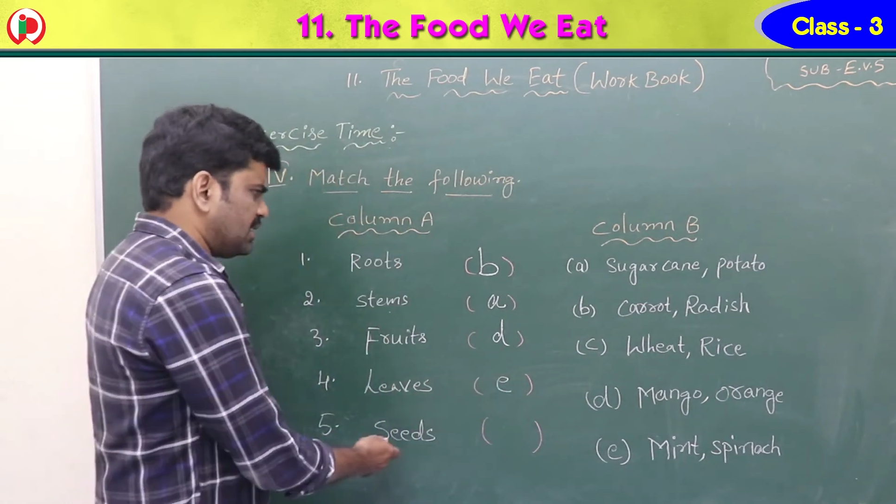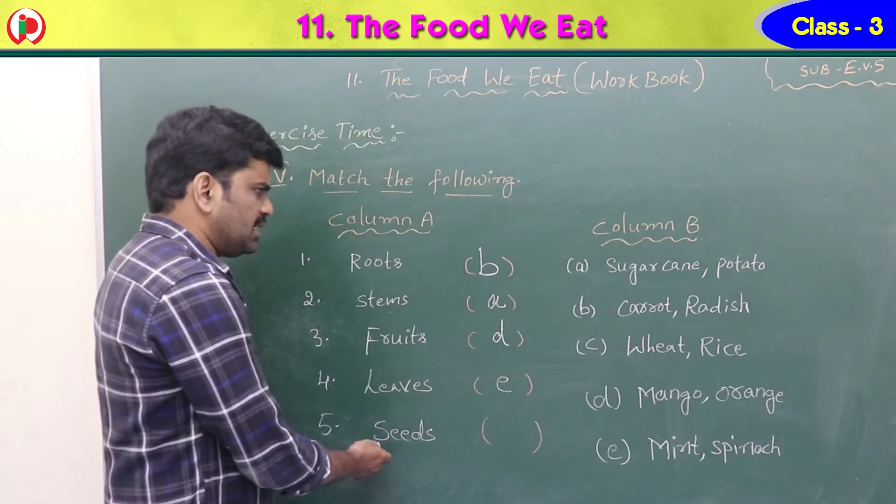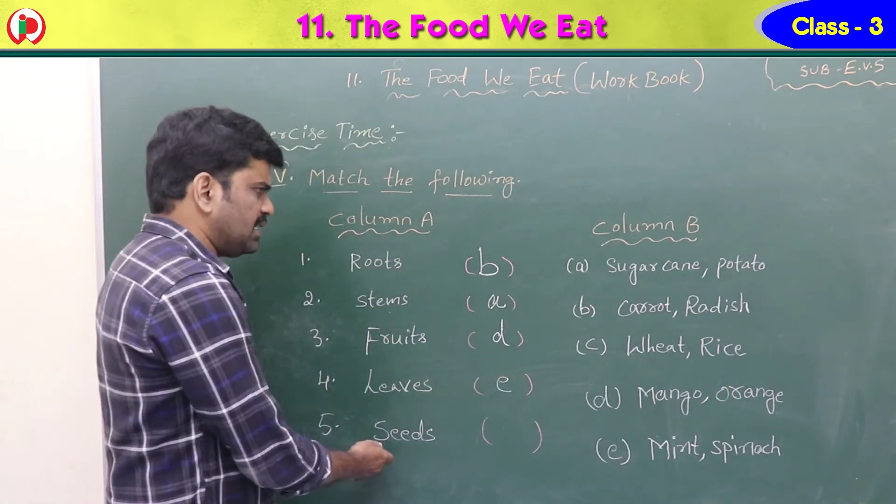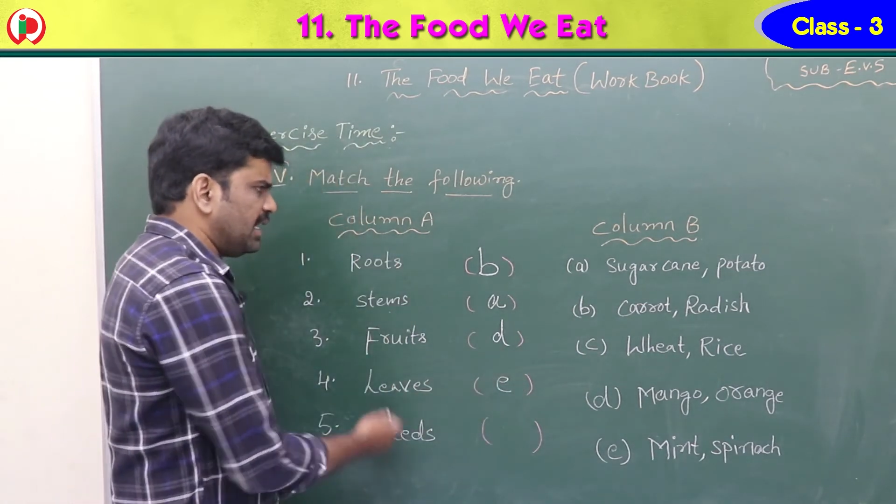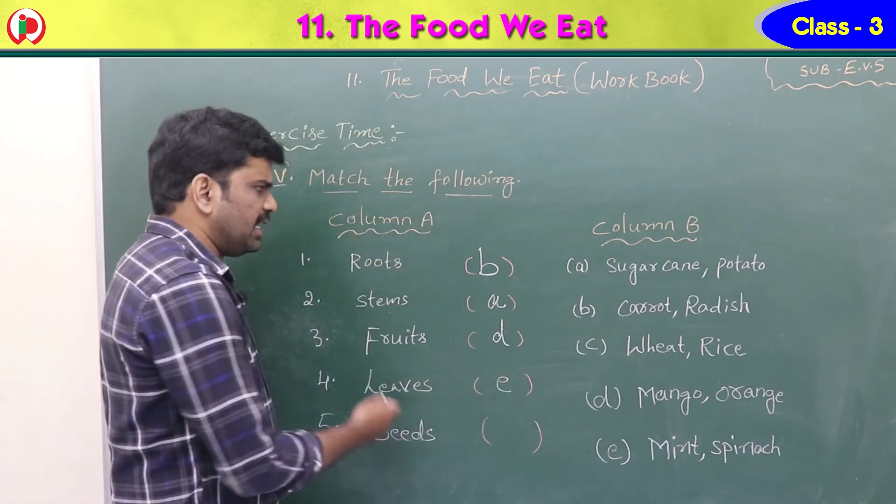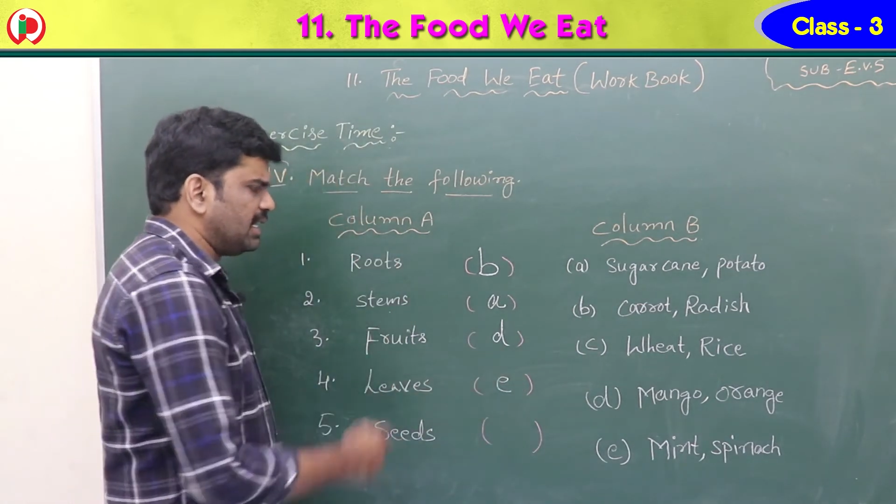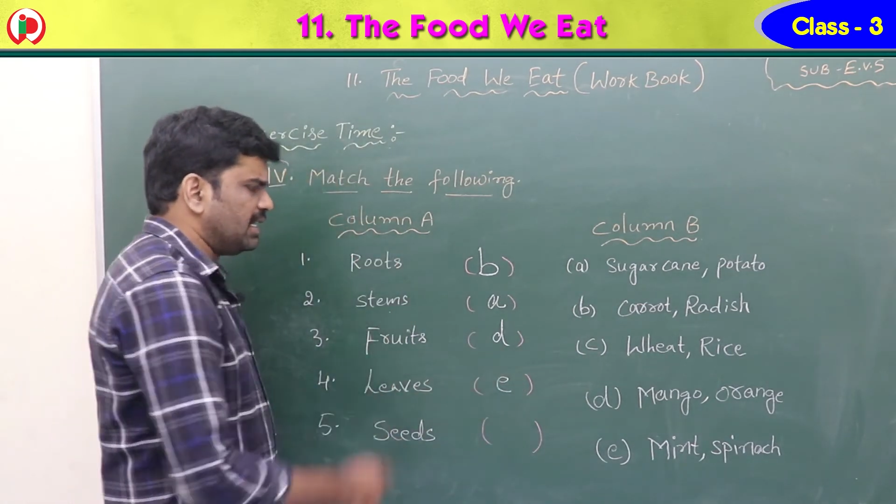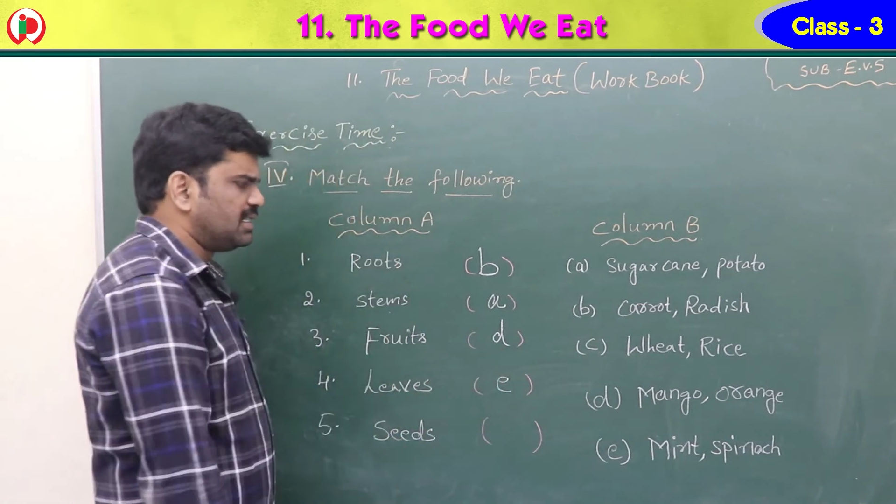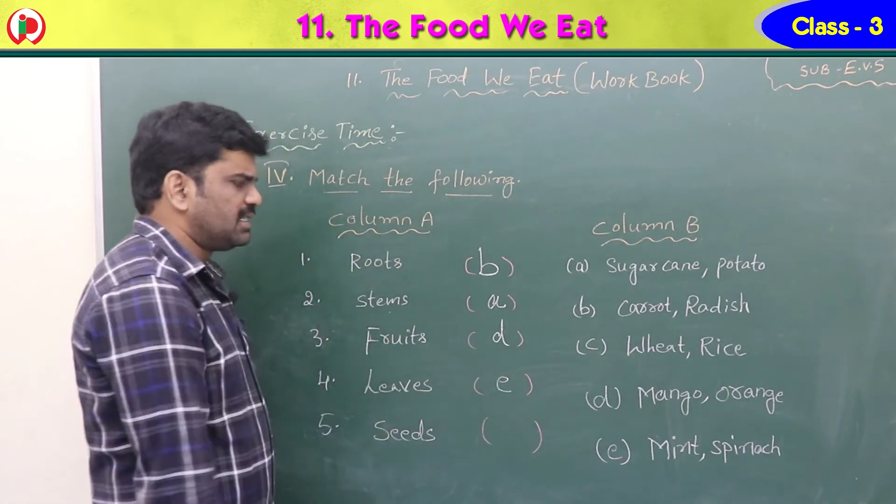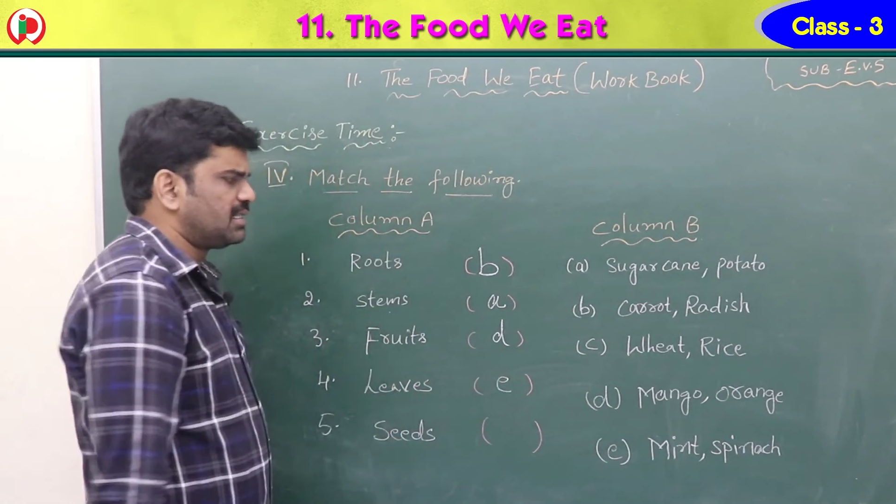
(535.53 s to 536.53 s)

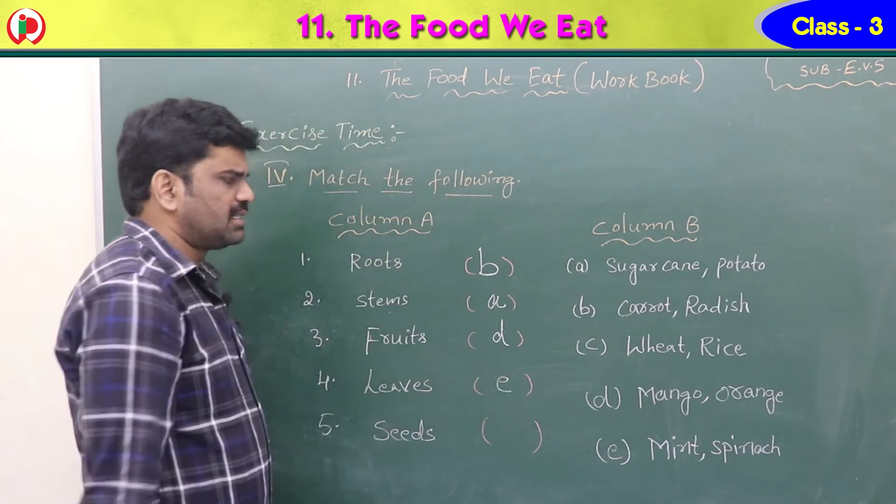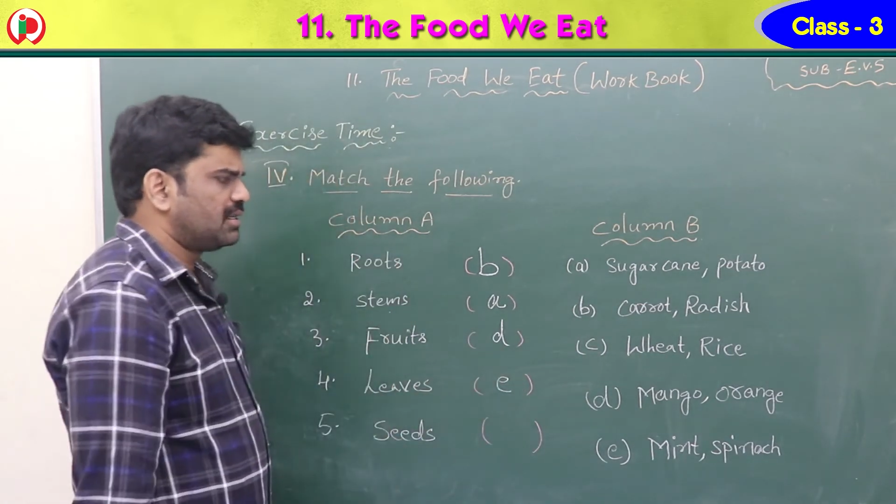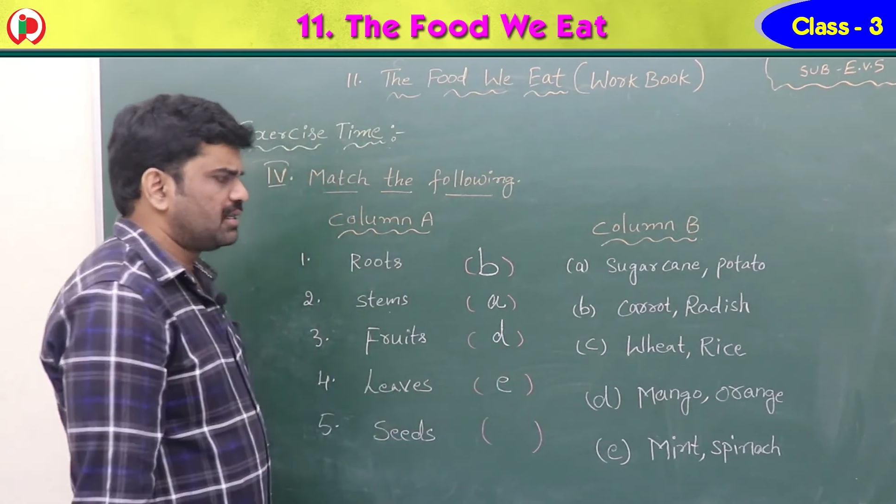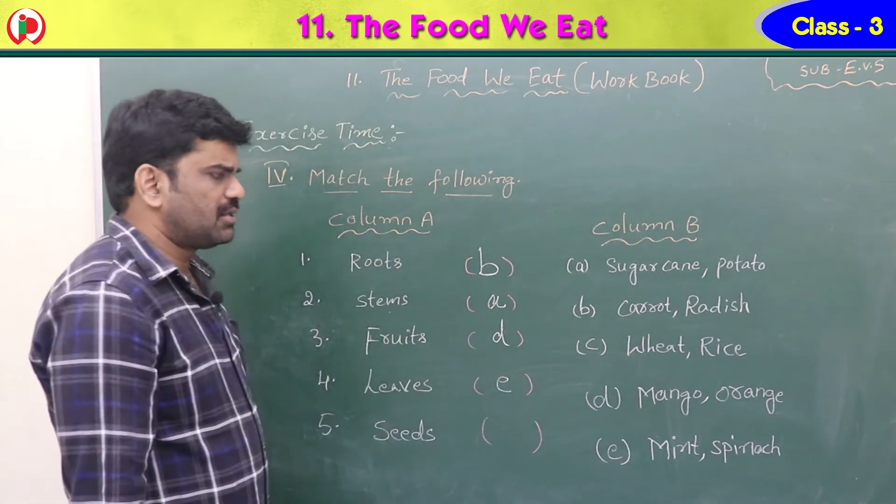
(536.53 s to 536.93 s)
seeds.